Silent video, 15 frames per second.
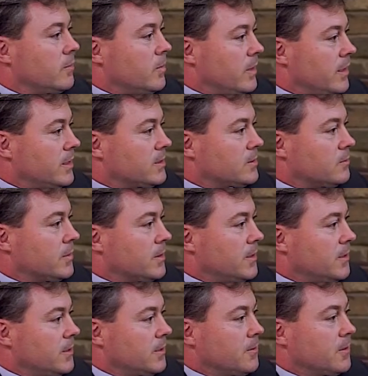a place where
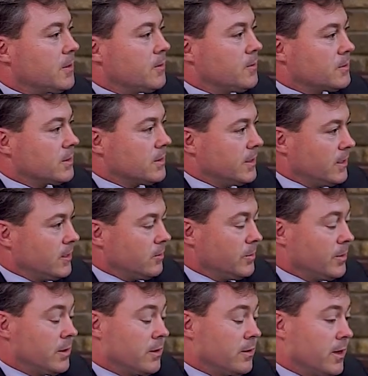you don't know who's going to
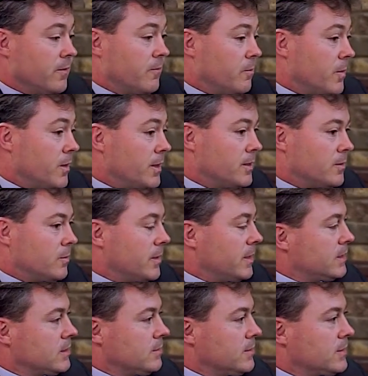help you. You don't have money to
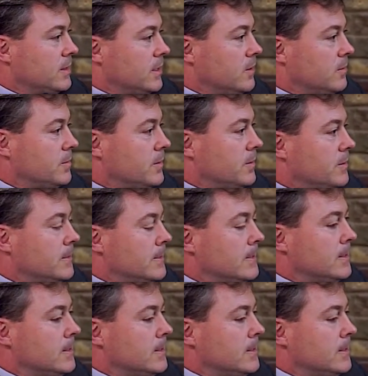pay somebody to help you.